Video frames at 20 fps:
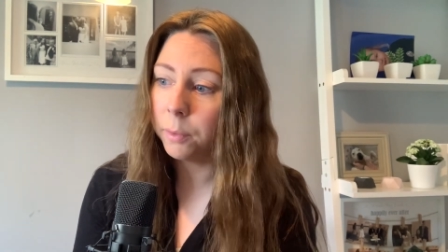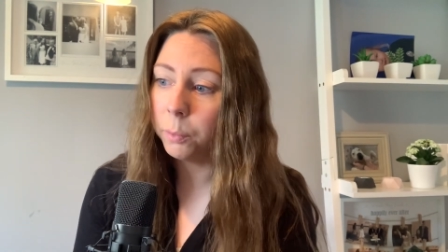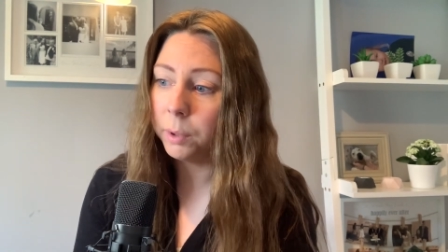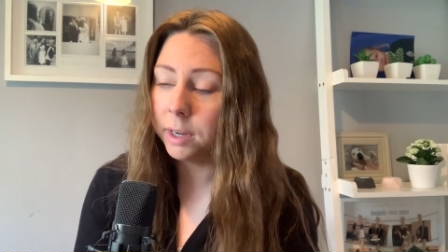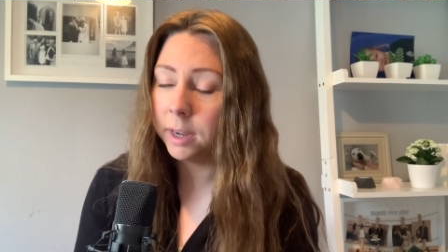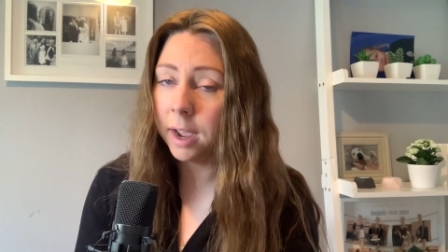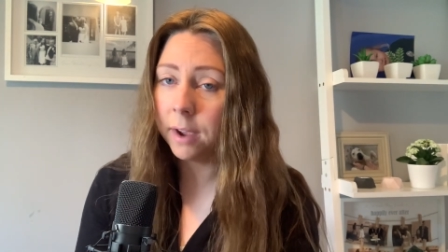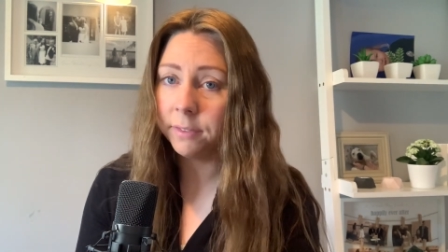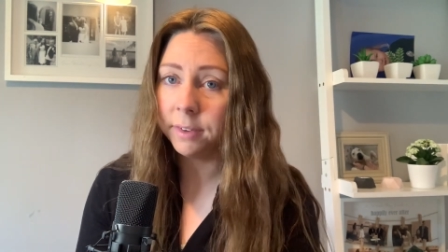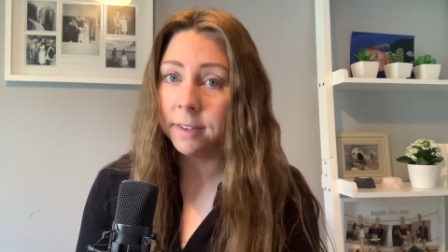
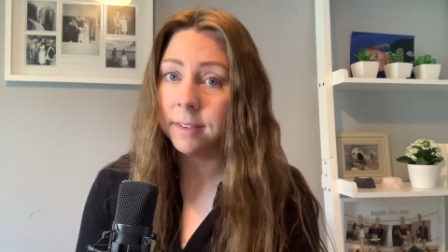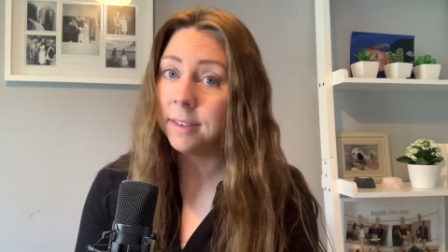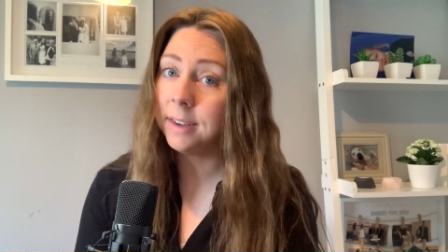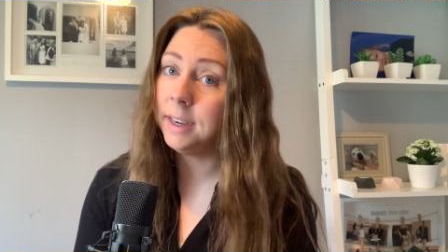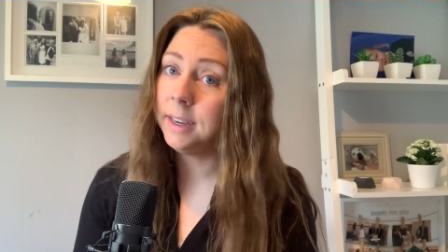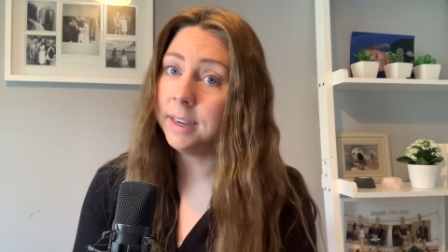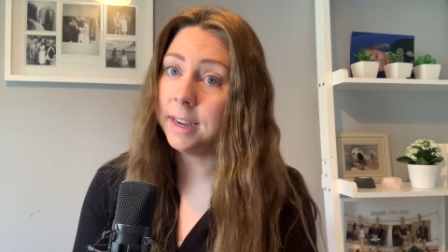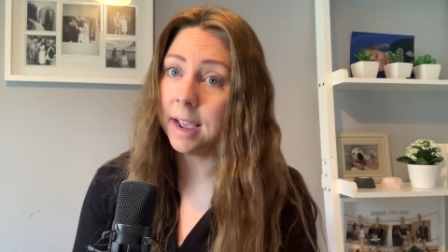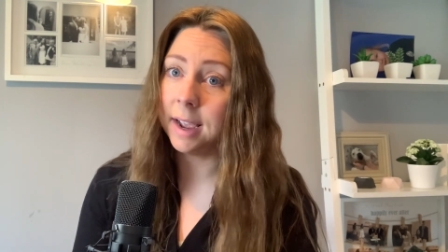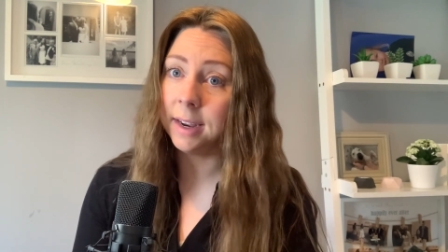we haven't
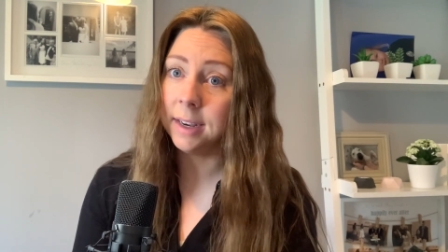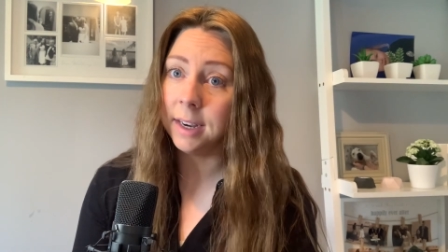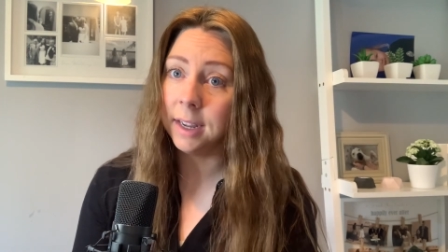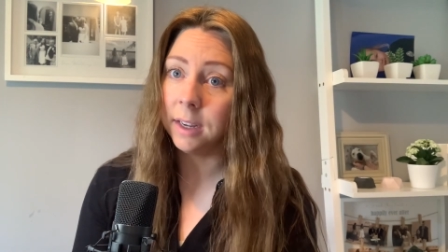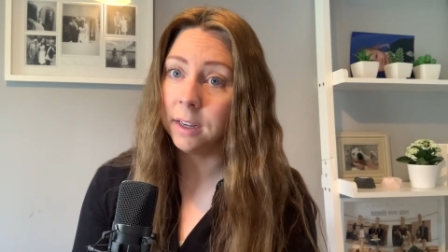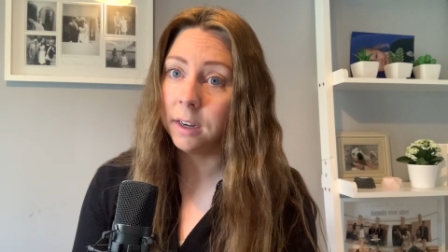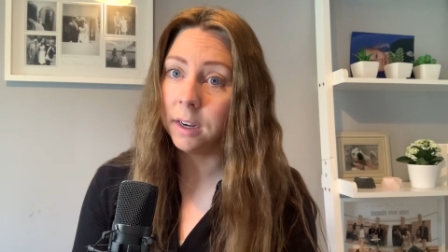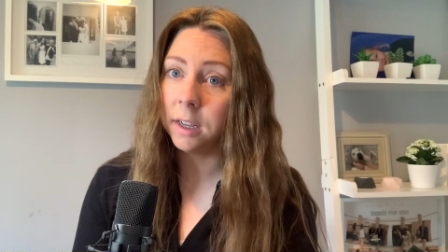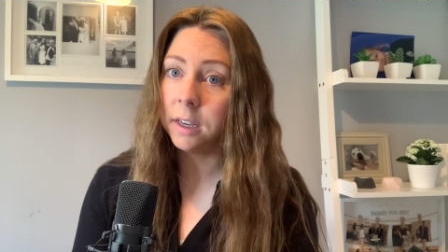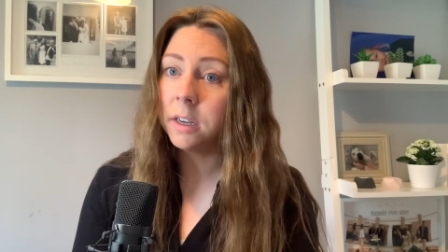seen yet in
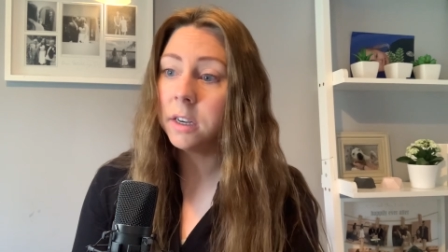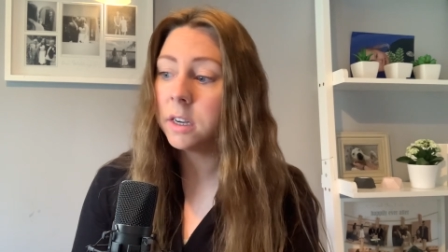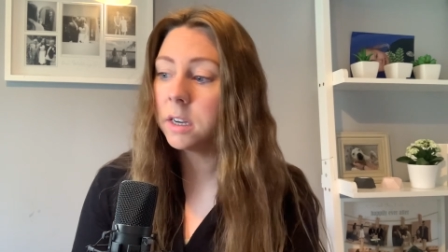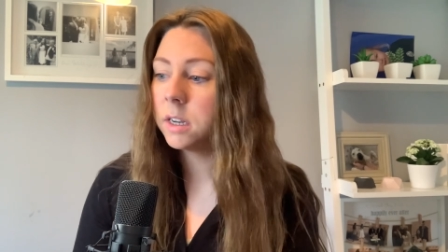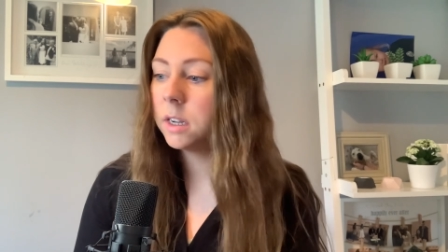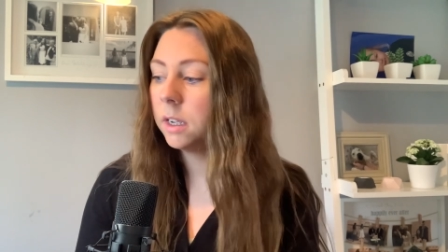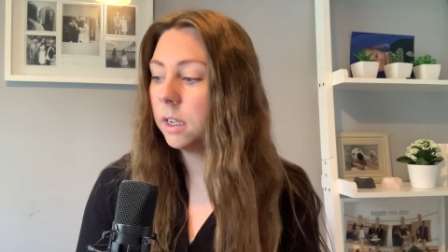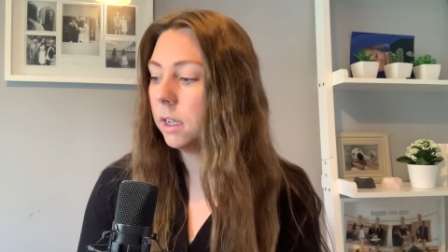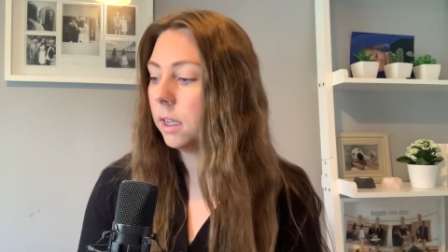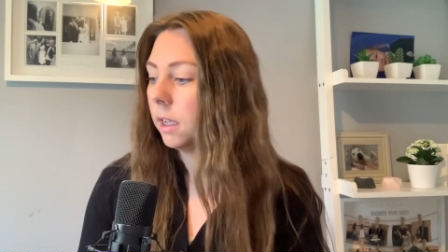England
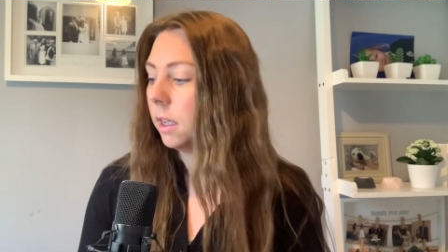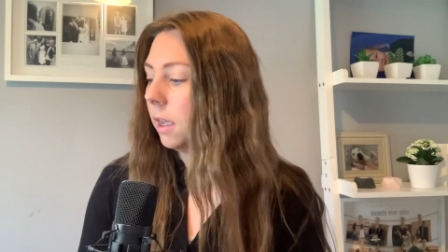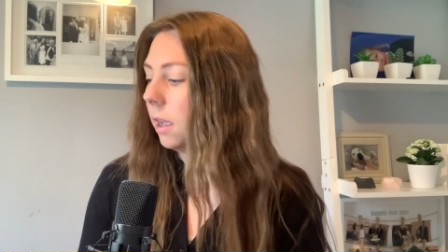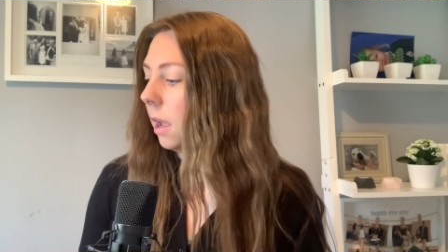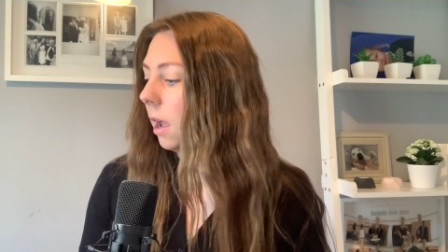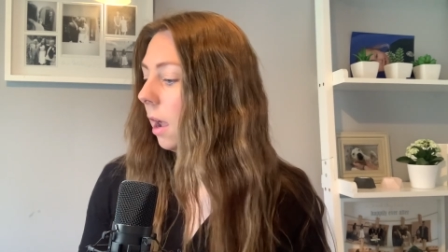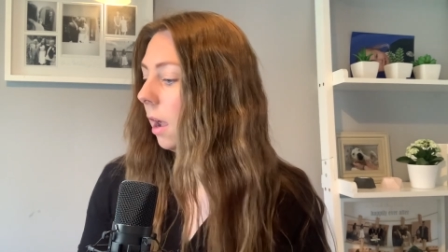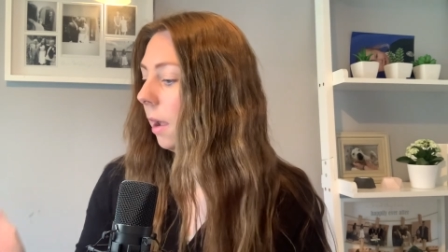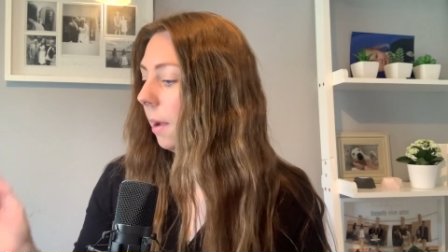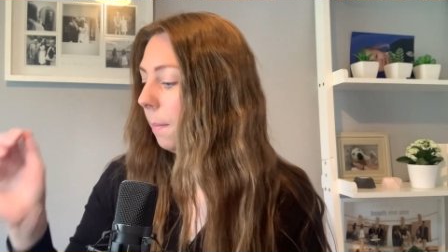
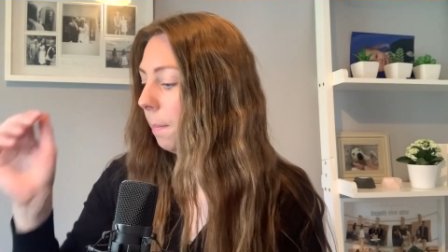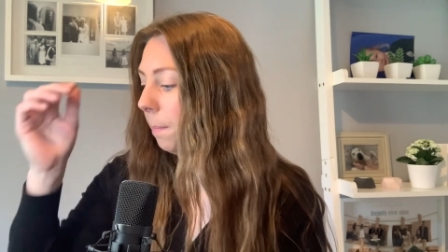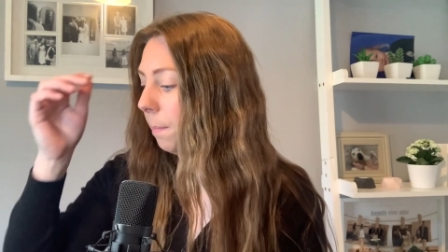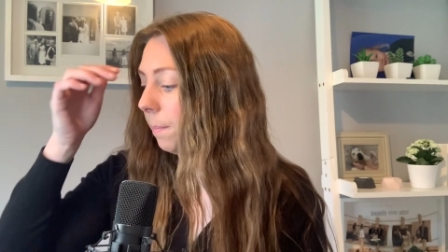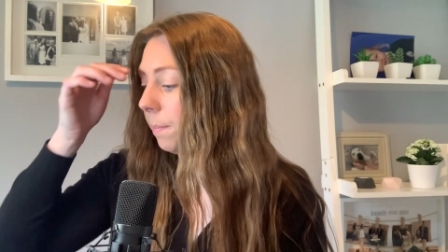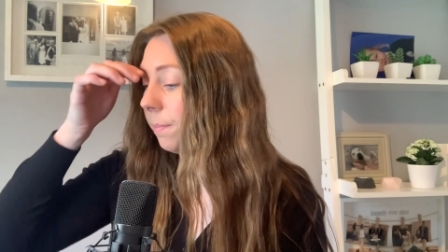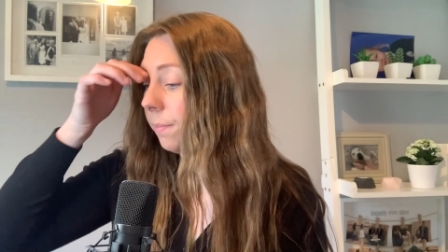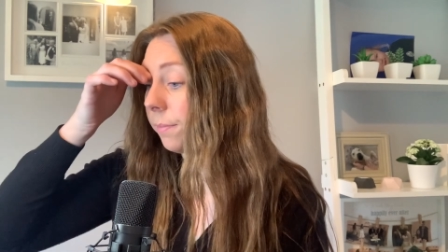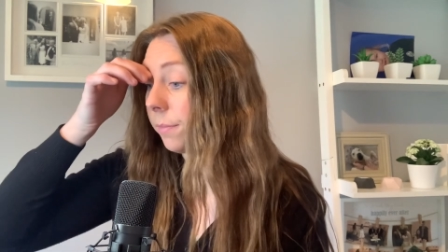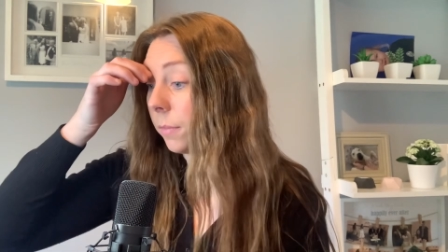um,